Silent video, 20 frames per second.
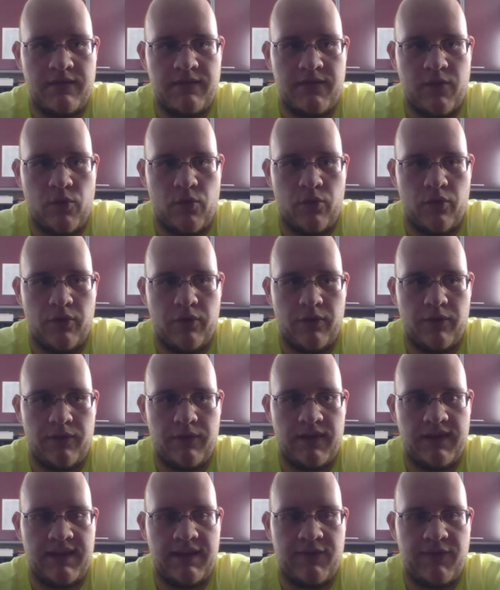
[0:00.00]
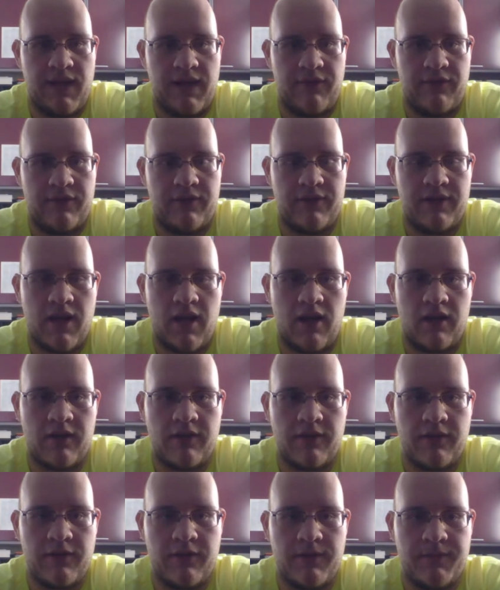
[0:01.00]
for
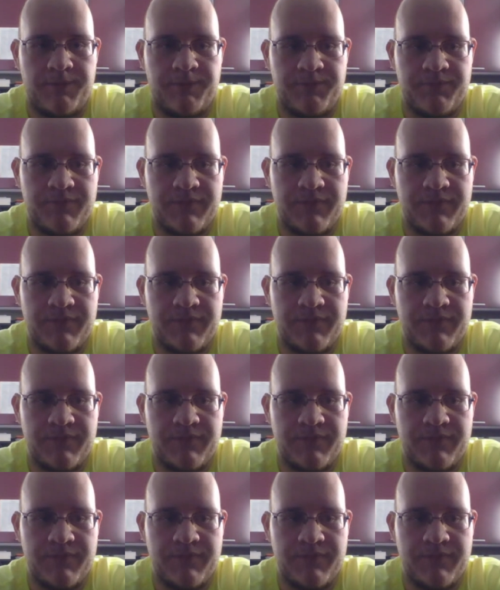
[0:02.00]
$6,500.